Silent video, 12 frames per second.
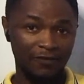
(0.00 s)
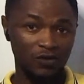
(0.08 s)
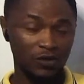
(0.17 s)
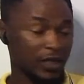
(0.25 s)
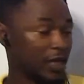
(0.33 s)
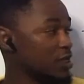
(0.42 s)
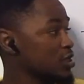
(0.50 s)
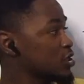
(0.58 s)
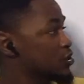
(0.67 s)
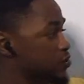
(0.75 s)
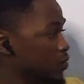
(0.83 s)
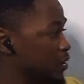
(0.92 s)
Okay,
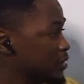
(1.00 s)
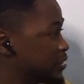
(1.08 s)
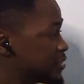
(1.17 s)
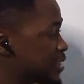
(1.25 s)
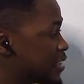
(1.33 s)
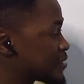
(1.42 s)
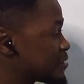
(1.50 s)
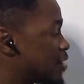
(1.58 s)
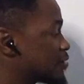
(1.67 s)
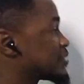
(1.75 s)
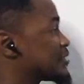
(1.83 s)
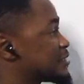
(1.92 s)
so in this case now,
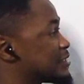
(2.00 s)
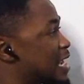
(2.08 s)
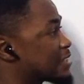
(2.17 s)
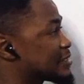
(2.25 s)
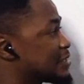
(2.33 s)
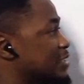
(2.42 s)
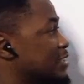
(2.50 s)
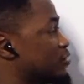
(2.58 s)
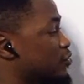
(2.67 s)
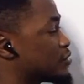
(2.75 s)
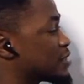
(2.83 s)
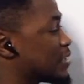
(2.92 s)
since it has 3
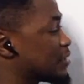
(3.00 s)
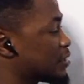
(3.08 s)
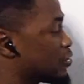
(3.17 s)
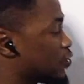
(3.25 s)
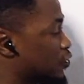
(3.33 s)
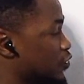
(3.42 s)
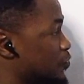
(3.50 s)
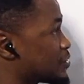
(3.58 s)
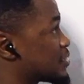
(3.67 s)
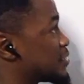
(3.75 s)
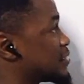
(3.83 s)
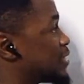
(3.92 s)
rows and 3 columns,
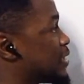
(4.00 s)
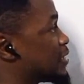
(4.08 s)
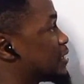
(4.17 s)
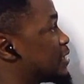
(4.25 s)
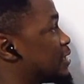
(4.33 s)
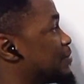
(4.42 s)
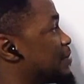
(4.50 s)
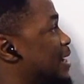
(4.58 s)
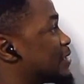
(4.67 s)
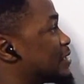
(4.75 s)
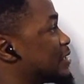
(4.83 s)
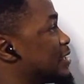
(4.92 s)
this is a 3 by
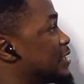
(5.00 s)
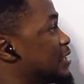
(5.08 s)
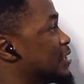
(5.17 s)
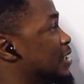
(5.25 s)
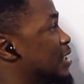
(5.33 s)
3